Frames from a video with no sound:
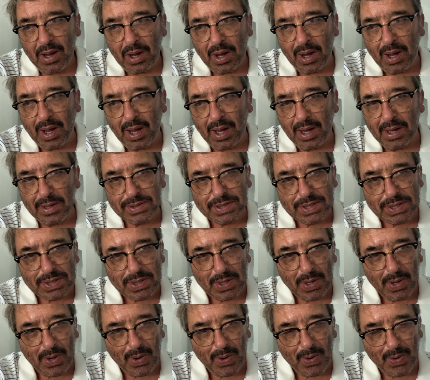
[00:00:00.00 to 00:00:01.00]

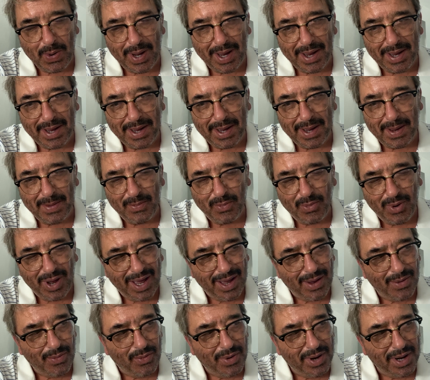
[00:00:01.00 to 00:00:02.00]
Also,
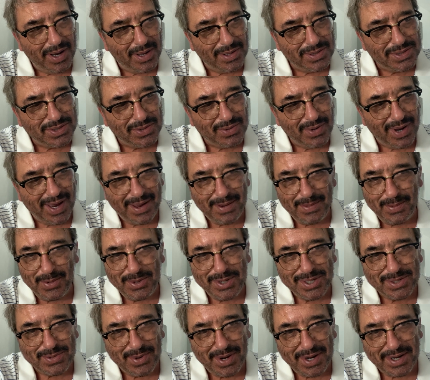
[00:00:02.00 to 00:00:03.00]
wow, what else do I
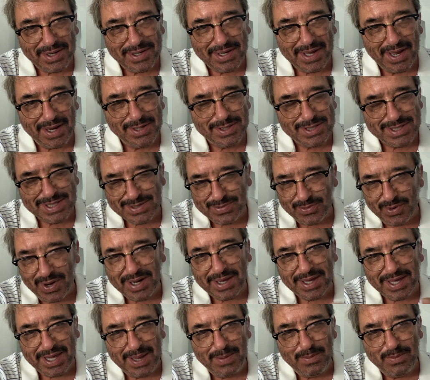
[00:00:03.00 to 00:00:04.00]
always want to, I just
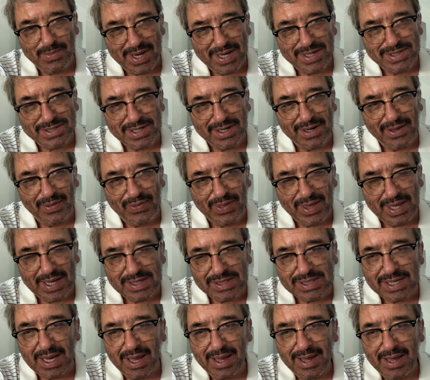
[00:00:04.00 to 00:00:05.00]
want to keep mentioning
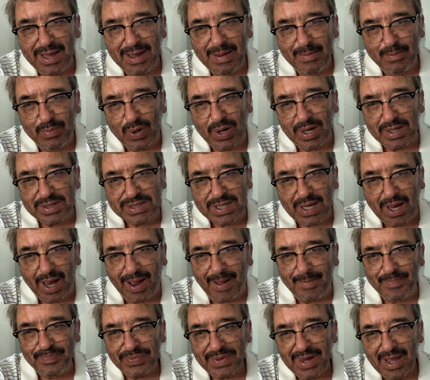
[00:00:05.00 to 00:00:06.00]
things. But
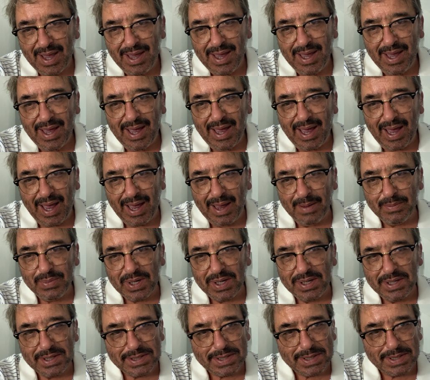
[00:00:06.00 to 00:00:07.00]
I'm
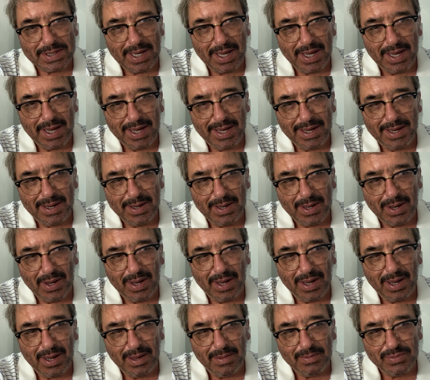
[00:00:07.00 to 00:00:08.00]
going to say
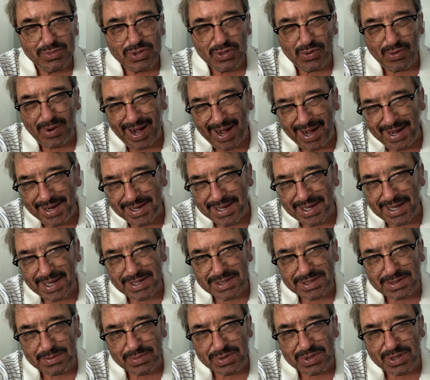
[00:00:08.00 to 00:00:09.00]
try to get
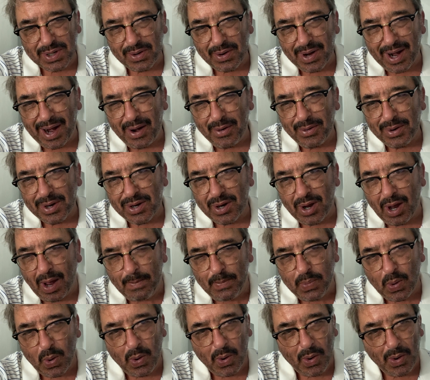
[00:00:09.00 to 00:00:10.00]
some, there are a
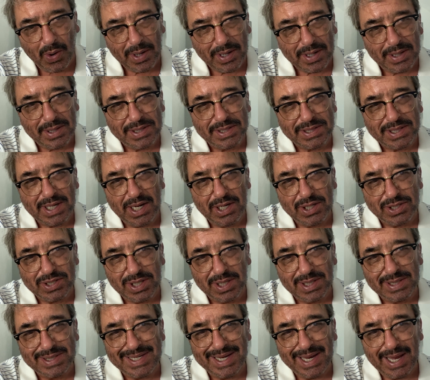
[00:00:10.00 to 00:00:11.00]
couple
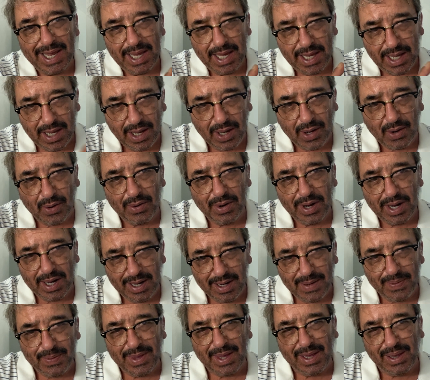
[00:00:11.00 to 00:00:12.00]
organizations here
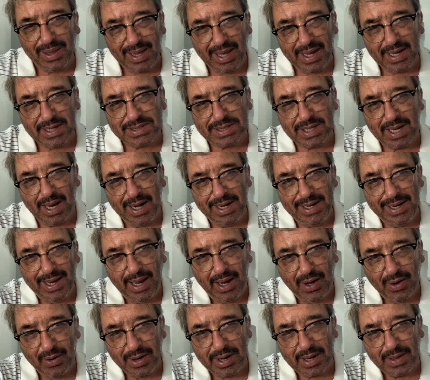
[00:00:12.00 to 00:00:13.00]
in the Lakeside
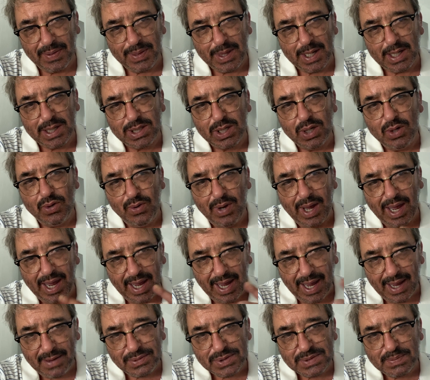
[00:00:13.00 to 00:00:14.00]
area that do
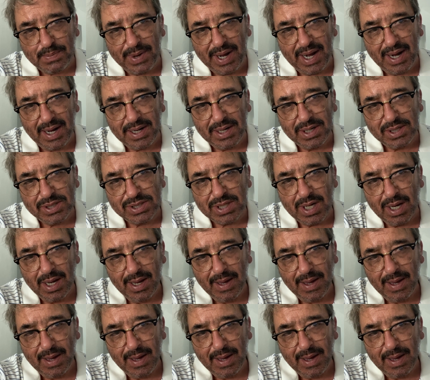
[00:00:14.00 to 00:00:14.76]
have Spanish